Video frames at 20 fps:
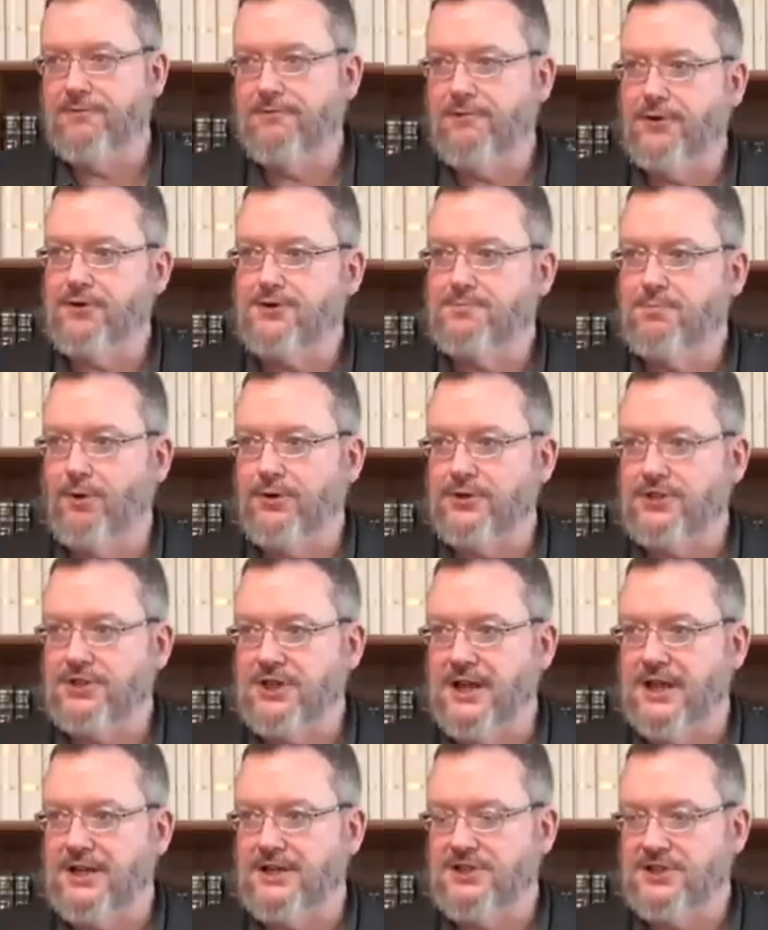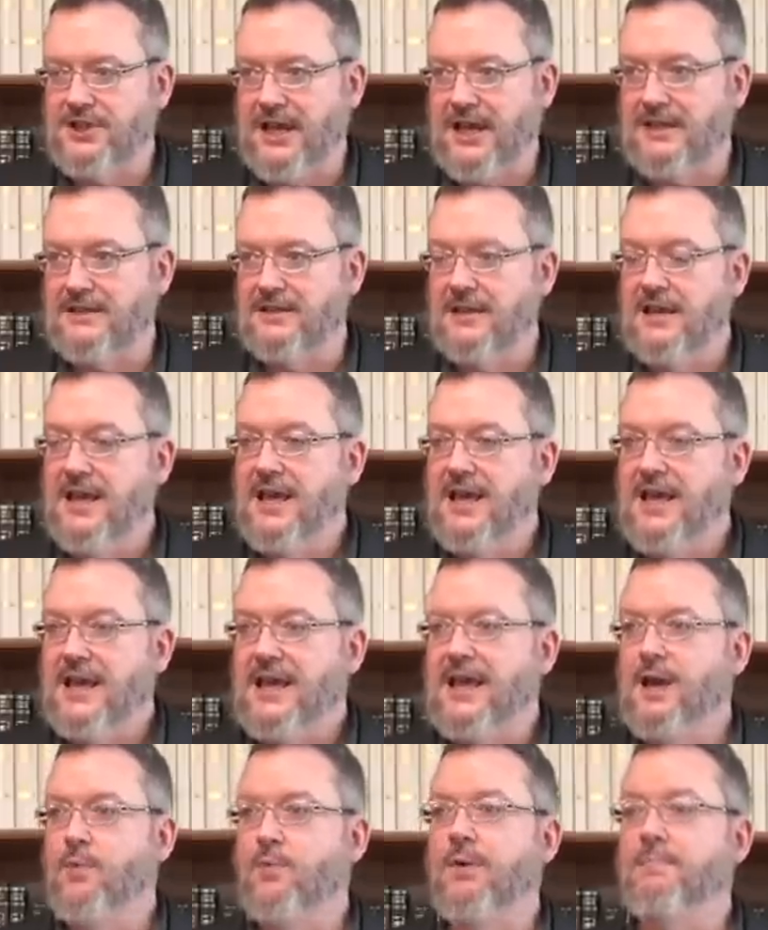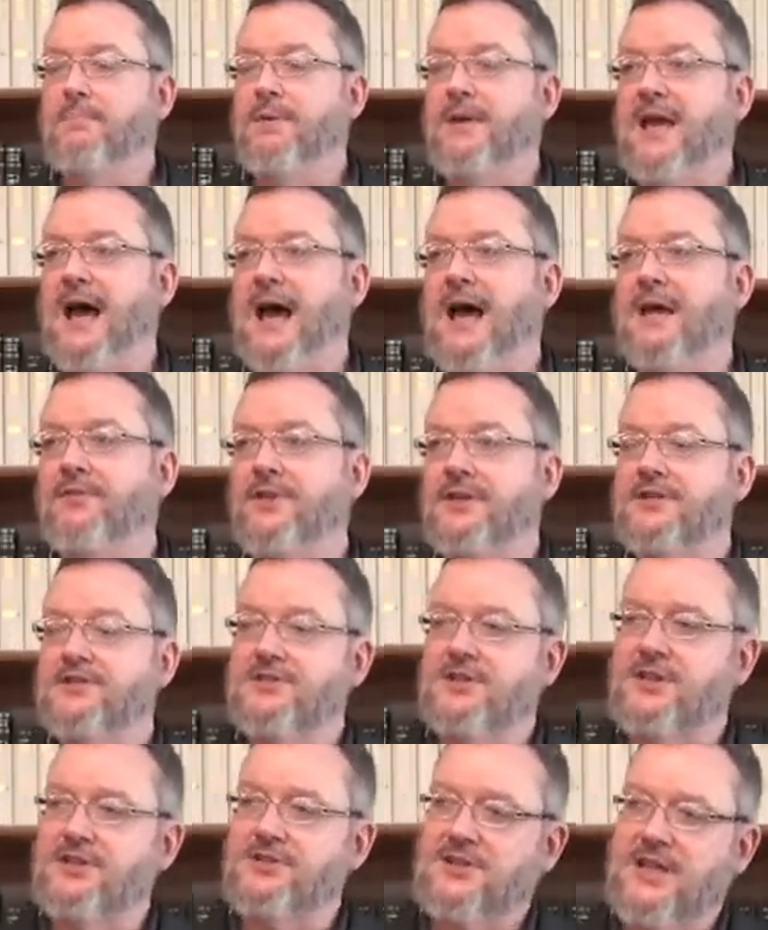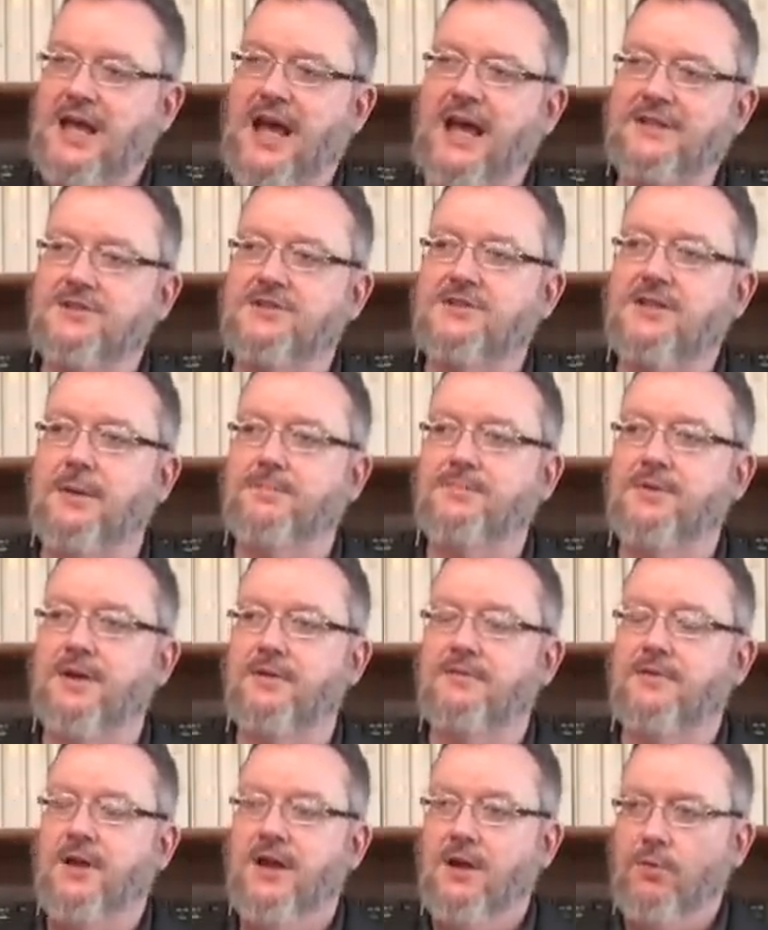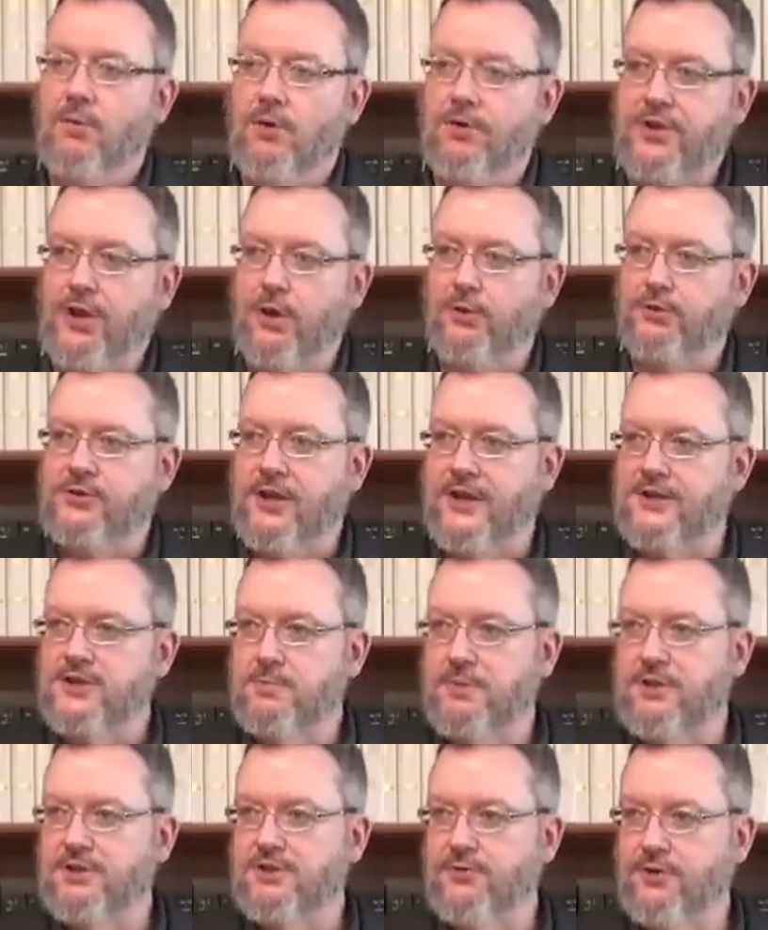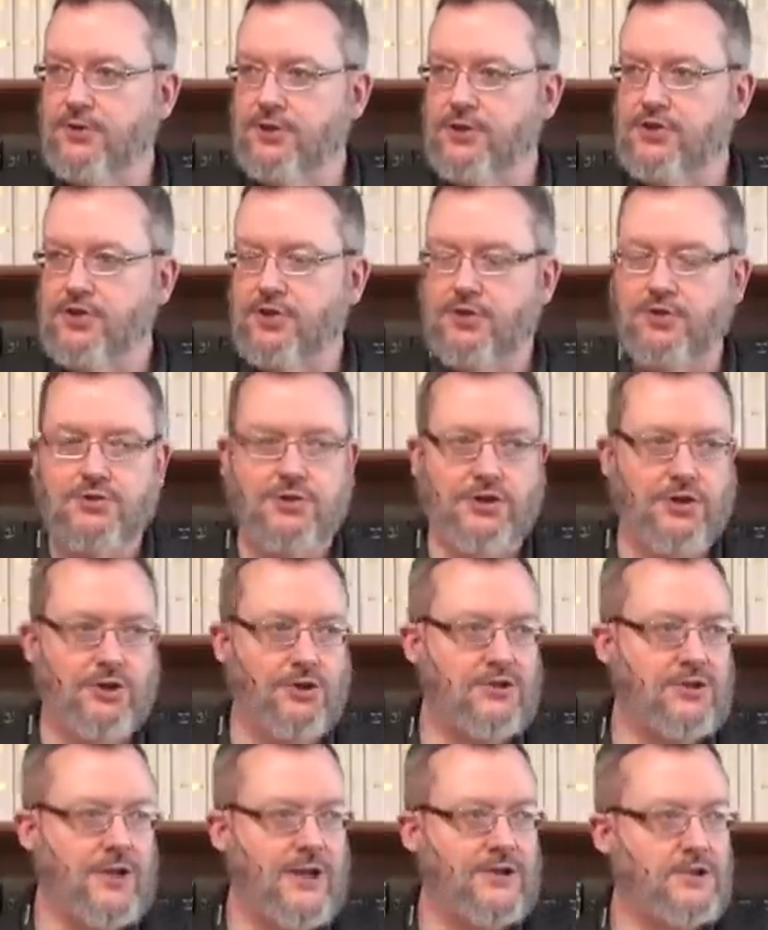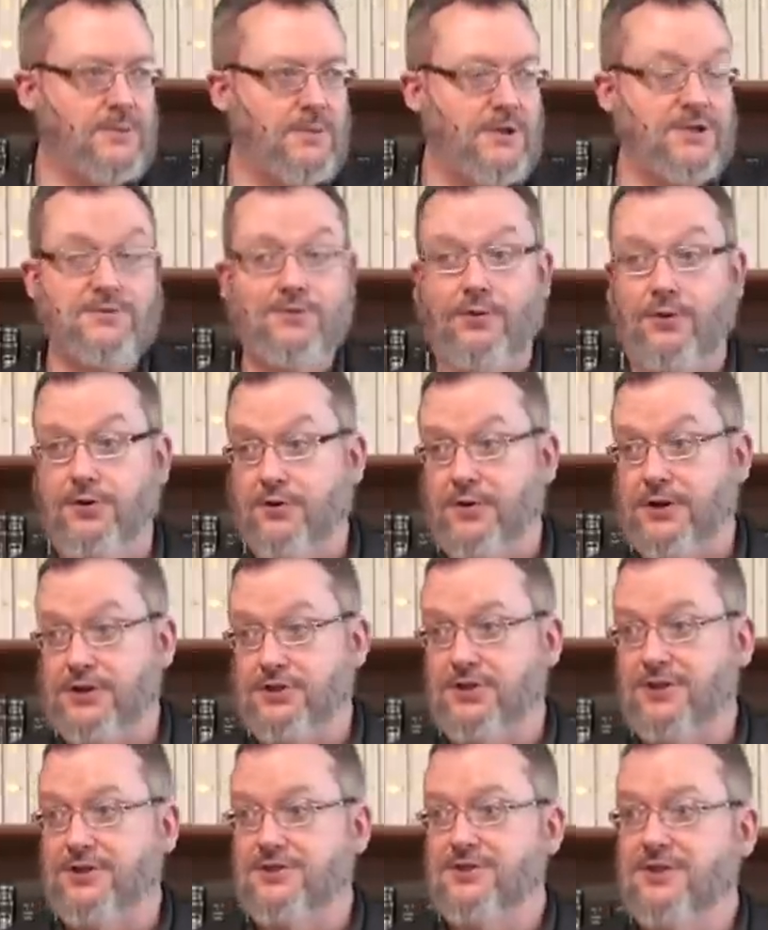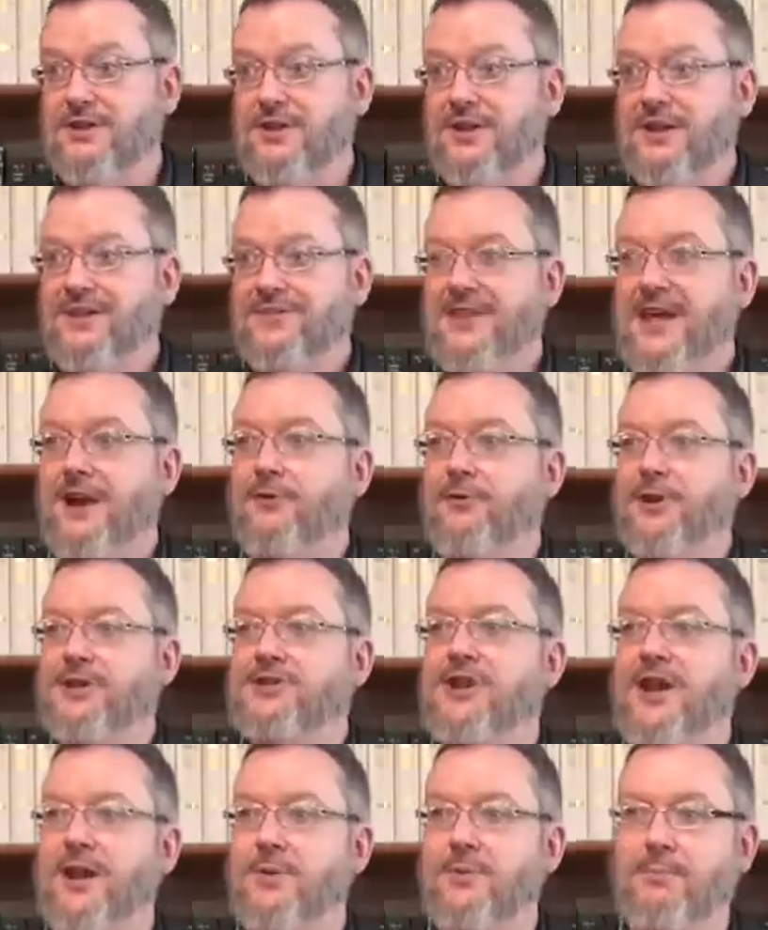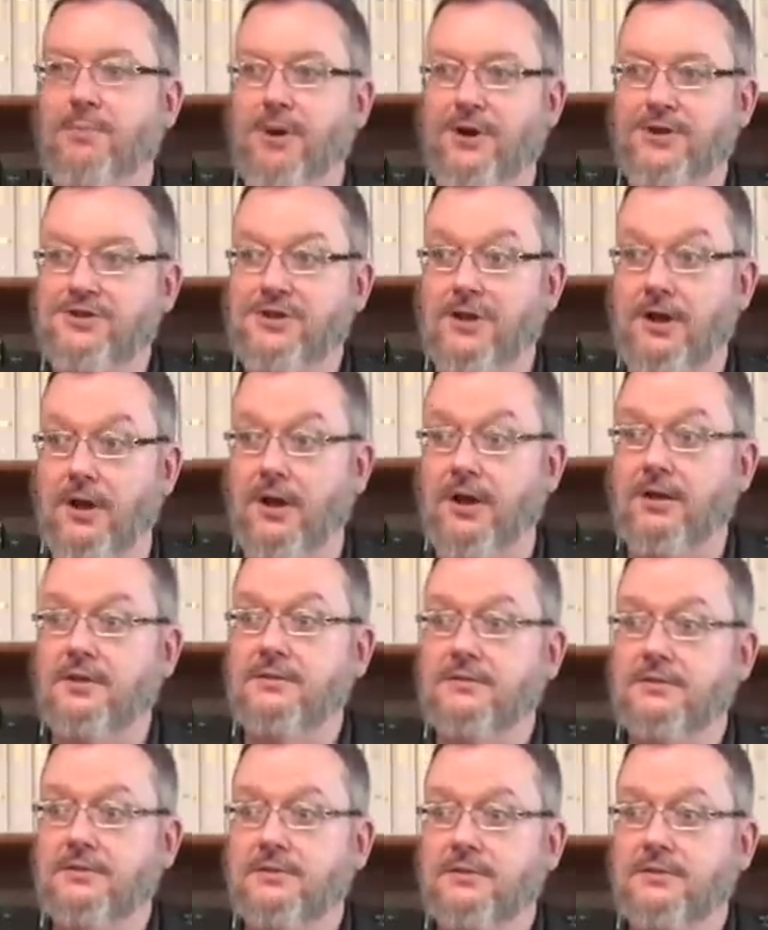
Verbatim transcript: firstborn son of Satan, he went beyond this, this concept of, well, the Old Testament is for the Jews, the New Testament is for Christians. That originated with Marcion.